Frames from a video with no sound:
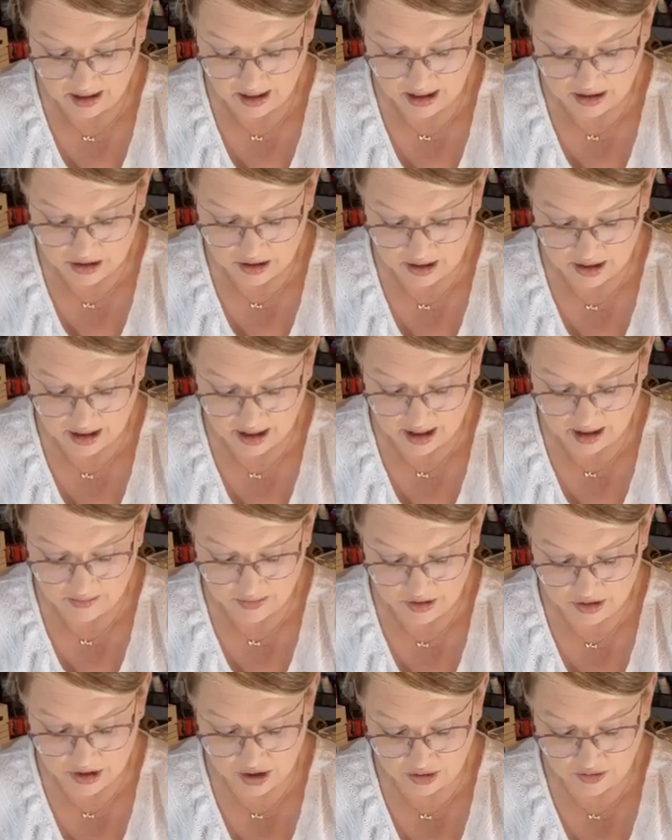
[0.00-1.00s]
I actually think
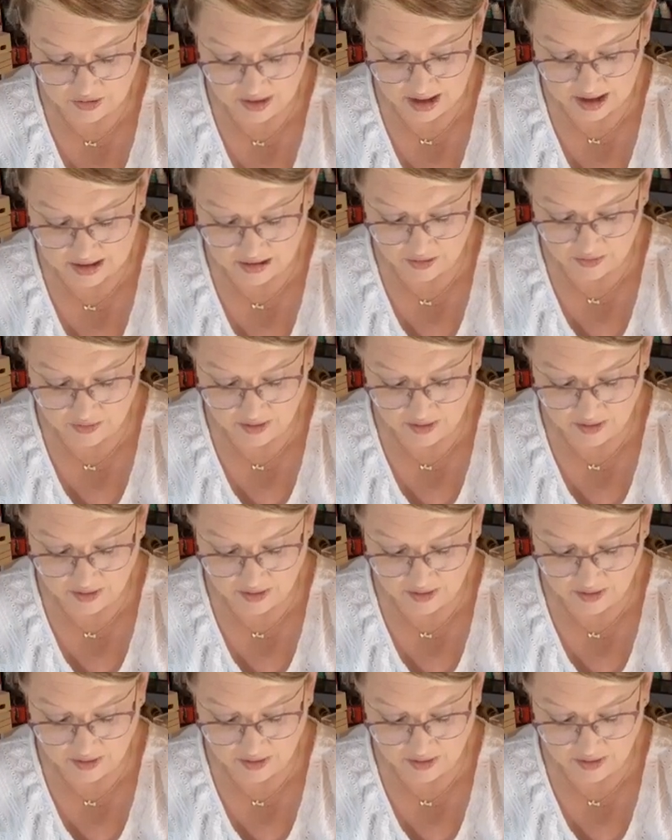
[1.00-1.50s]
I'm going to turn these